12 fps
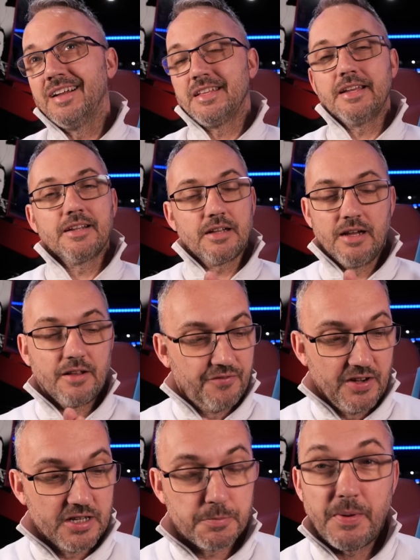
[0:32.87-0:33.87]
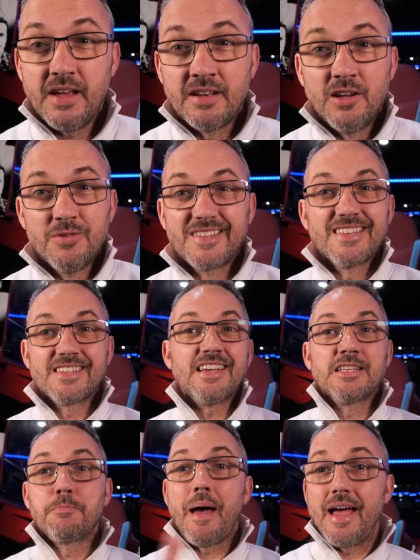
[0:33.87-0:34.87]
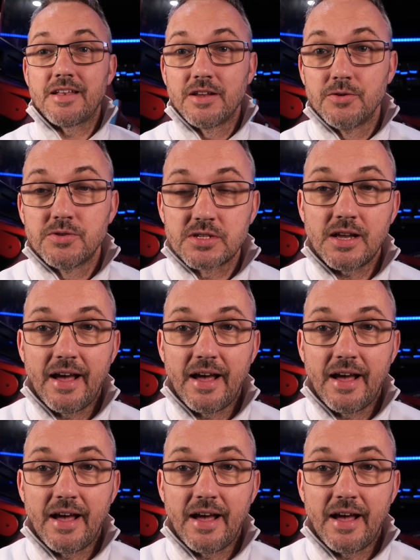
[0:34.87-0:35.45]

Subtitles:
I think the first bit of news is bad news.